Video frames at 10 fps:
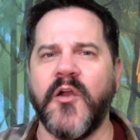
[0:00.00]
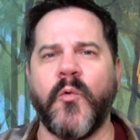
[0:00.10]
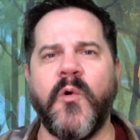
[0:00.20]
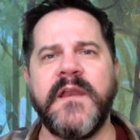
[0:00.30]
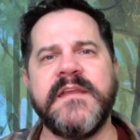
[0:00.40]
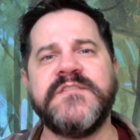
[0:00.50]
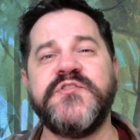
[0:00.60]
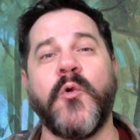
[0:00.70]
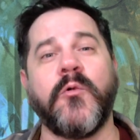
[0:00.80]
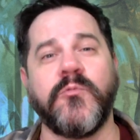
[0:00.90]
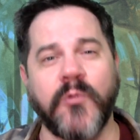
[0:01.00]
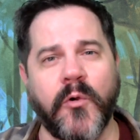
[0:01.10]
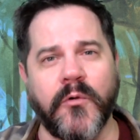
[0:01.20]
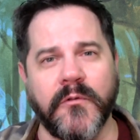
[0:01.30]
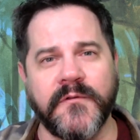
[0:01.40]
what is your
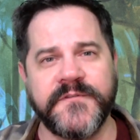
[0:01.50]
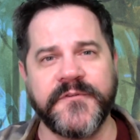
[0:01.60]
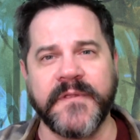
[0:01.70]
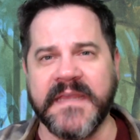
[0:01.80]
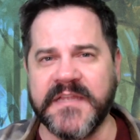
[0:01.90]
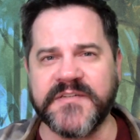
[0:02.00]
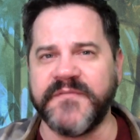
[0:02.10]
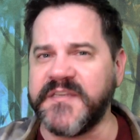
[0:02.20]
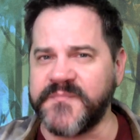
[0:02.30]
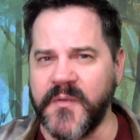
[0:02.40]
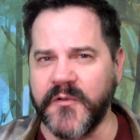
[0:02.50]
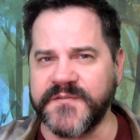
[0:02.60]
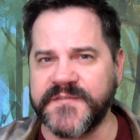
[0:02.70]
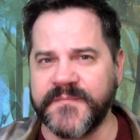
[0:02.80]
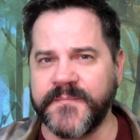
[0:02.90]
role during each of these
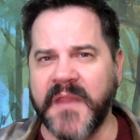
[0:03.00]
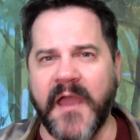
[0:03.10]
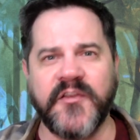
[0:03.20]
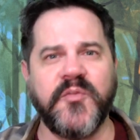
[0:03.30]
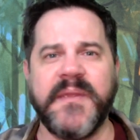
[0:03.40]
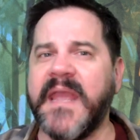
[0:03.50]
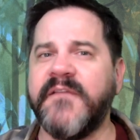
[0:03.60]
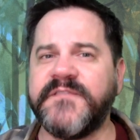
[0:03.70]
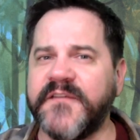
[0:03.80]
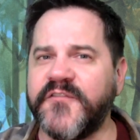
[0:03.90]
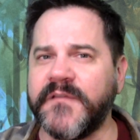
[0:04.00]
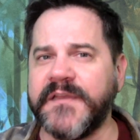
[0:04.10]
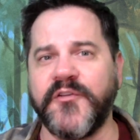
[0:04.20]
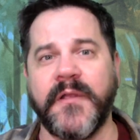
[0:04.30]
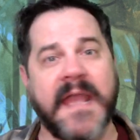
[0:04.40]
modes? How do you behave differently
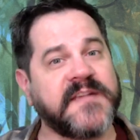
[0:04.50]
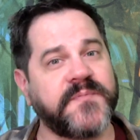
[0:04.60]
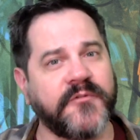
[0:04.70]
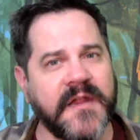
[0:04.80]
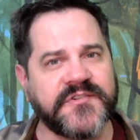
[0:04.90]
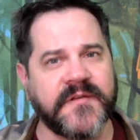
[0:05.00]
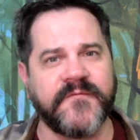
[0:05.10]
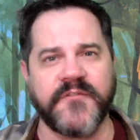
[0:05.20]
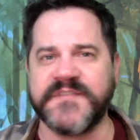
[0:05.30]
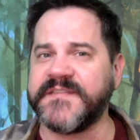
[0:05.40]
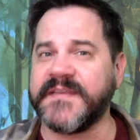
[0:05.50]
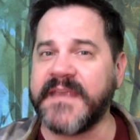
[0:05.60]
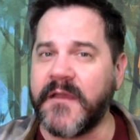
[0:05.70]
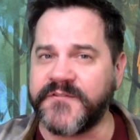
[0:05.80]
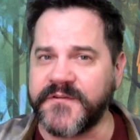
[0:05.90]
during exploration versus
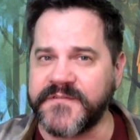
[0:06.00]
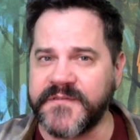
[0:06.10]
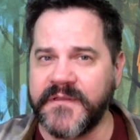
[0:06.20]
encounters?